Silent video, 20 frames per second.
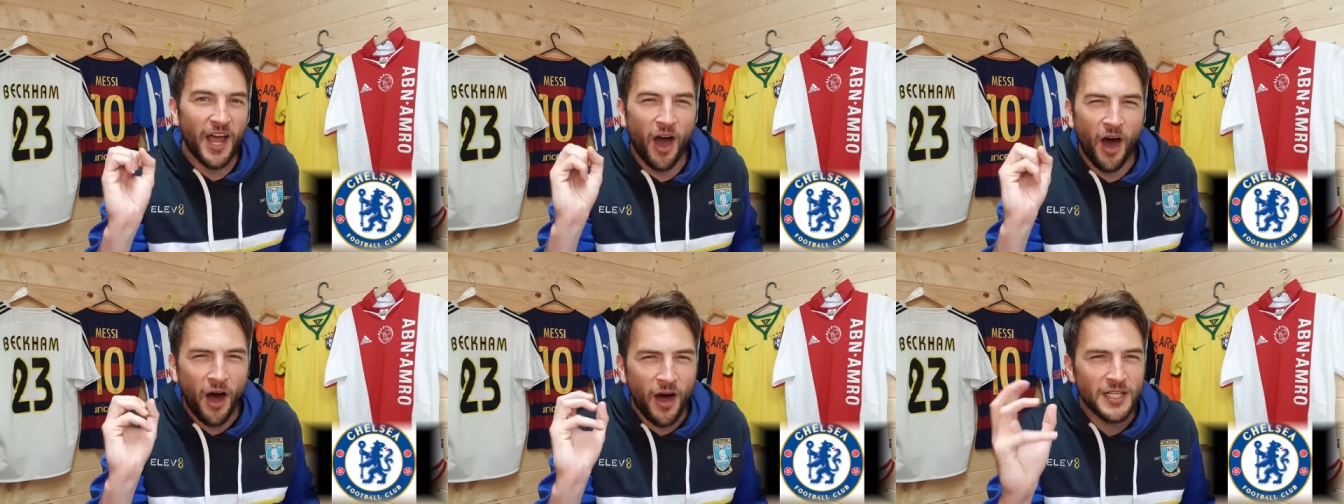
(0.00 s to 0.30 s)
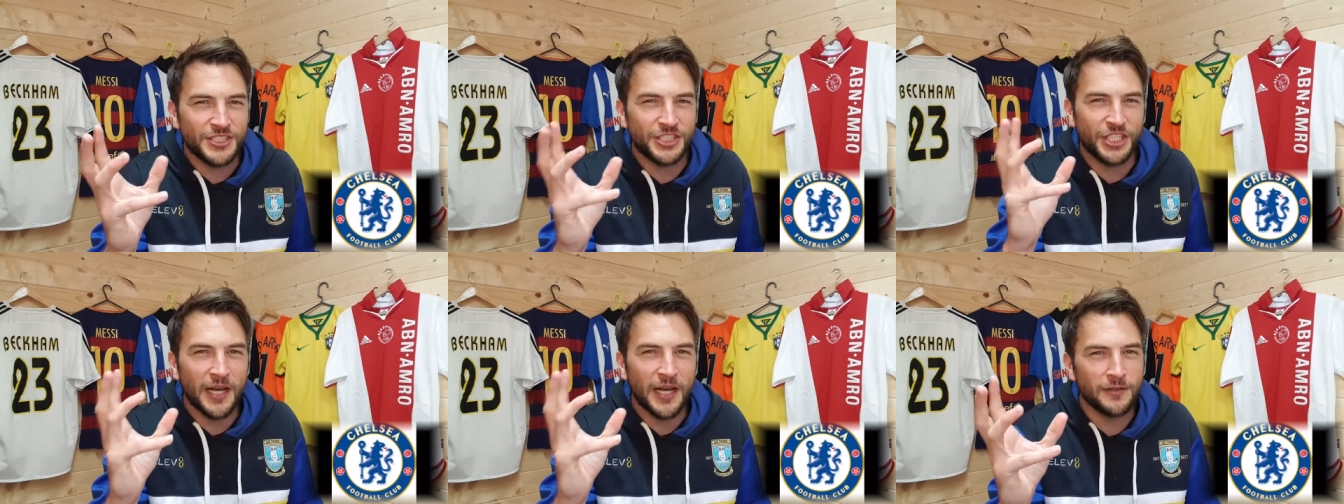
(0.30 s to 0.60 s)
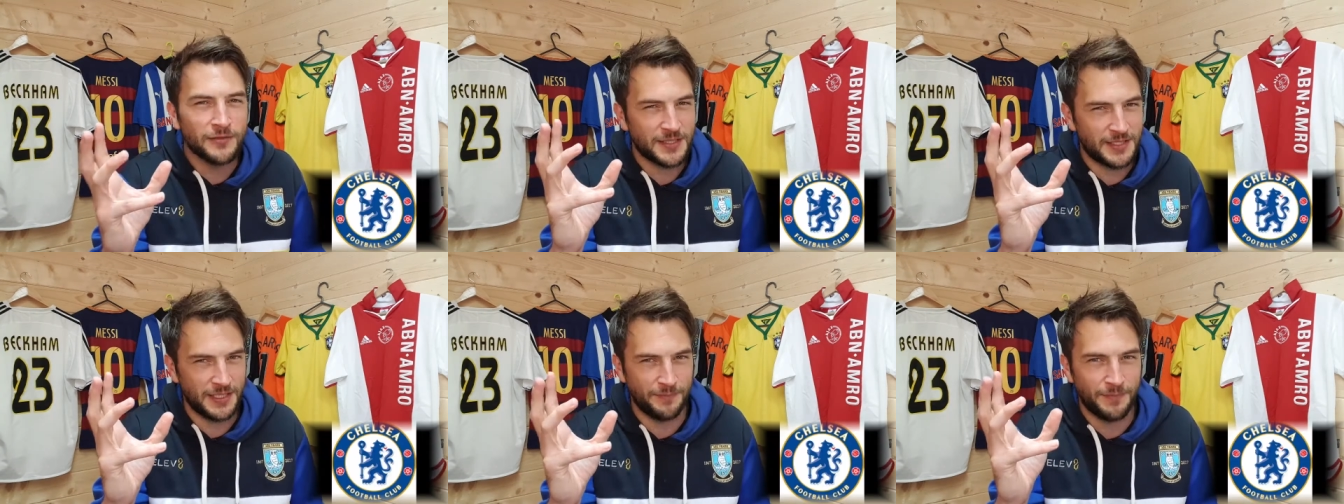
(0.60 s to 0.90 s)
Are
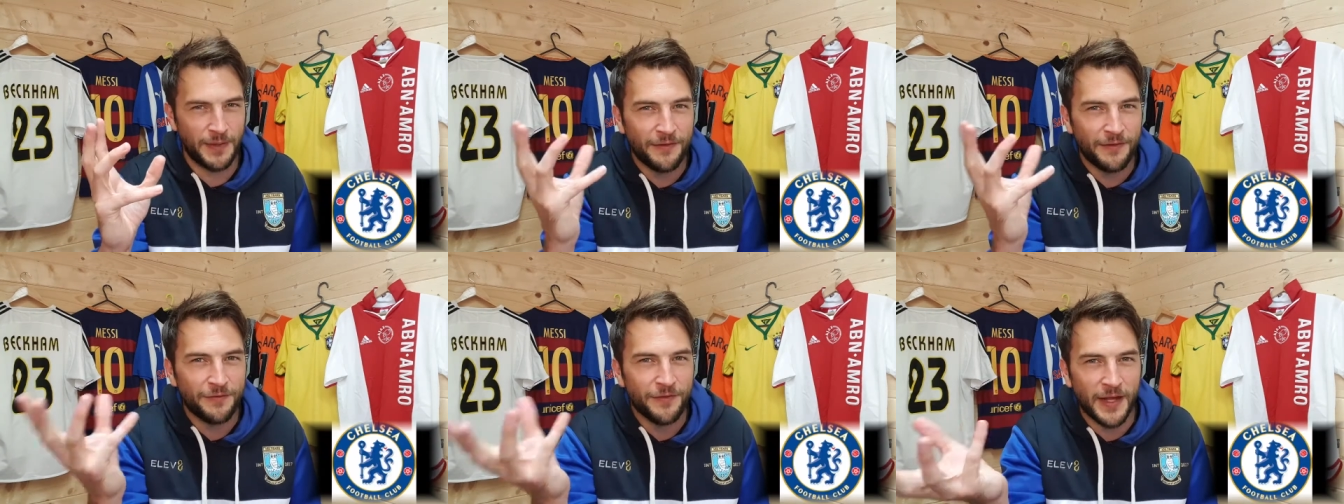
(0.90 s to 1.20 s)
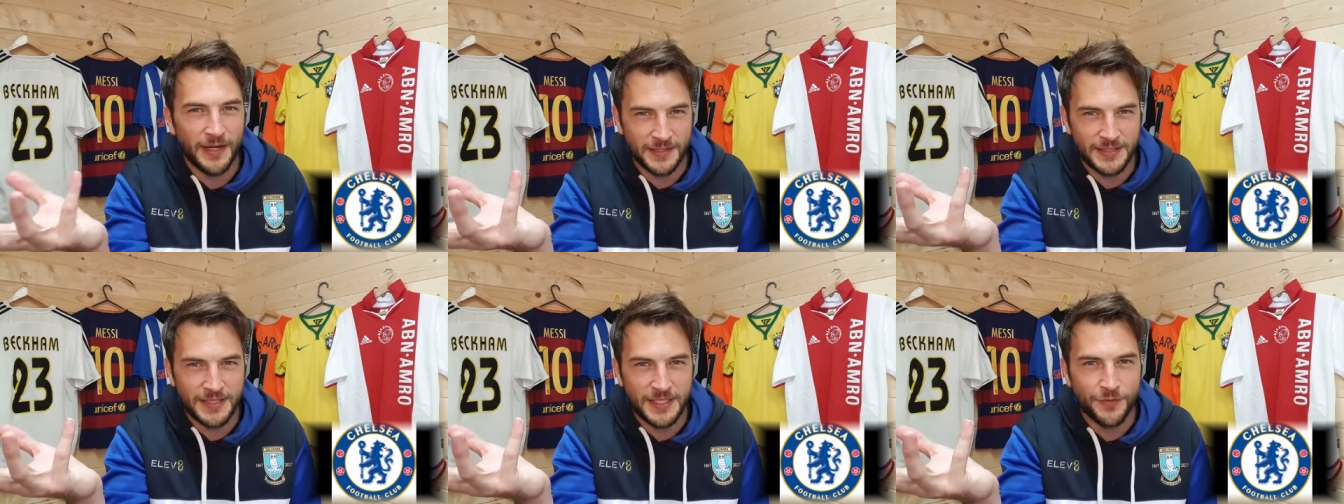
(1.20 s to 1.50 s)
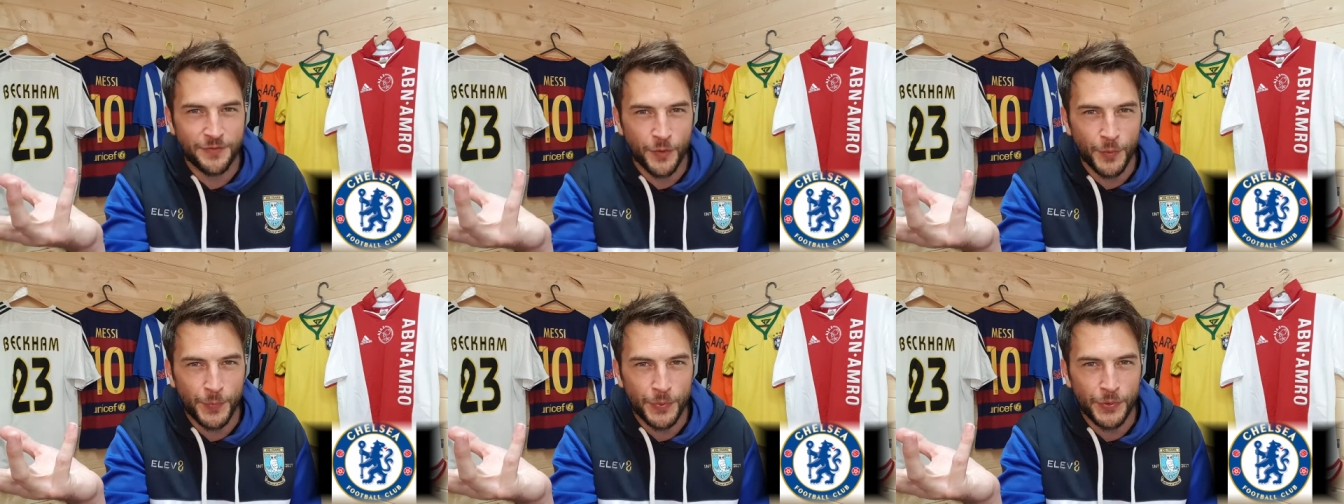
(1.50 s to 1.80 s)
Chelsea playing fantasy
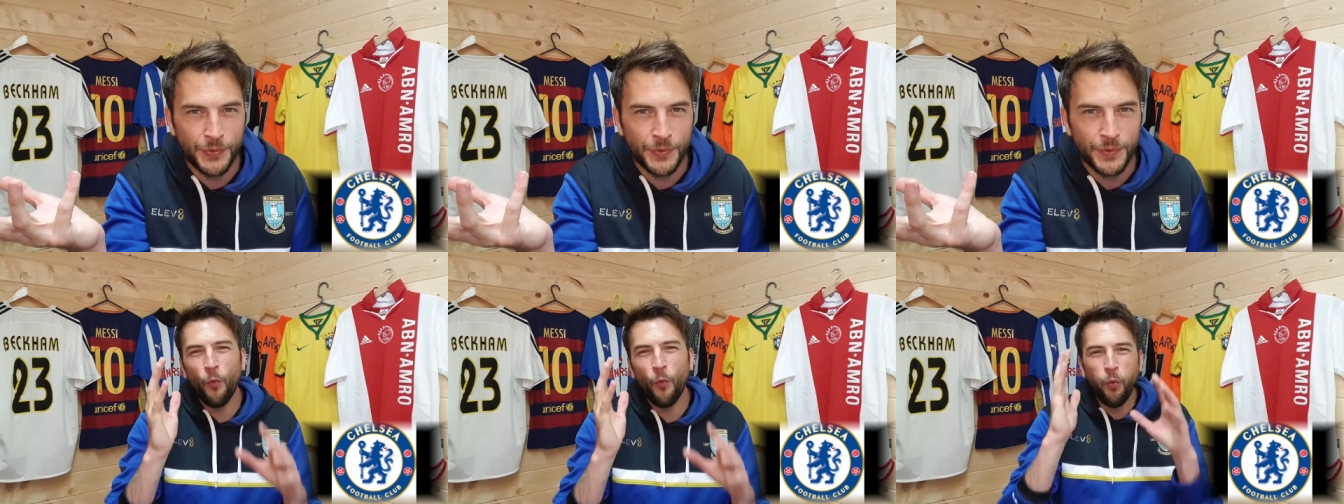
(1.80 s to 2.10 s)
football?